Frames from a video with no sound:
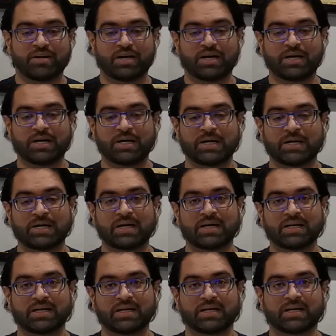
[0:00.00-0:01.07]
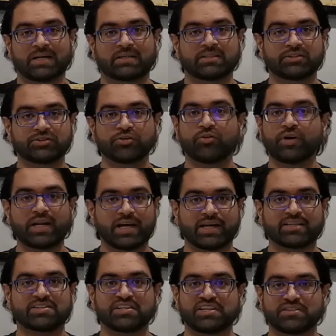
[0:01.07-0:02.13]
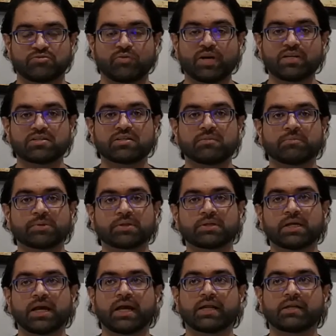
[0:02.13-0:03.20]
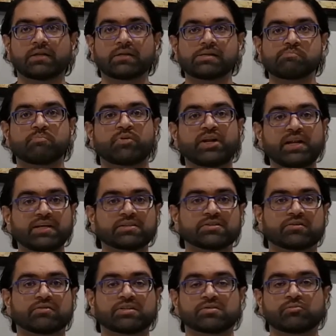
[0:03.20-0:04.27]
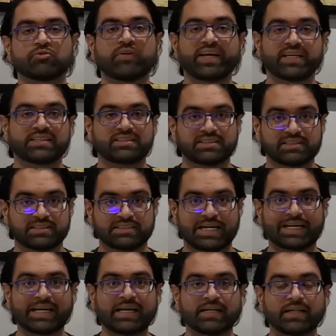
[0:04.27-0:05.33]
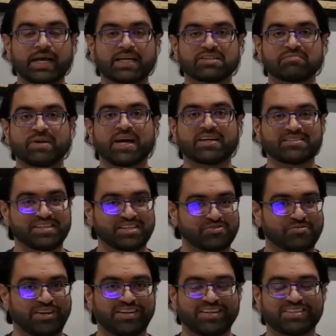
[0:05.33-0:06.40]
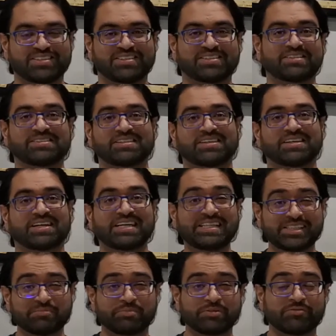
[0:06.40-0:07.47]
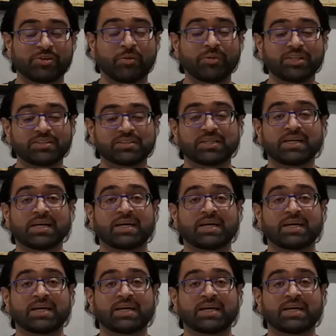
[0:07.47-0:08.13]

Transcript: Uh, the story, like I said, is very simple, and the brilliance of this movie is its technical aspects as well as its lead's performance.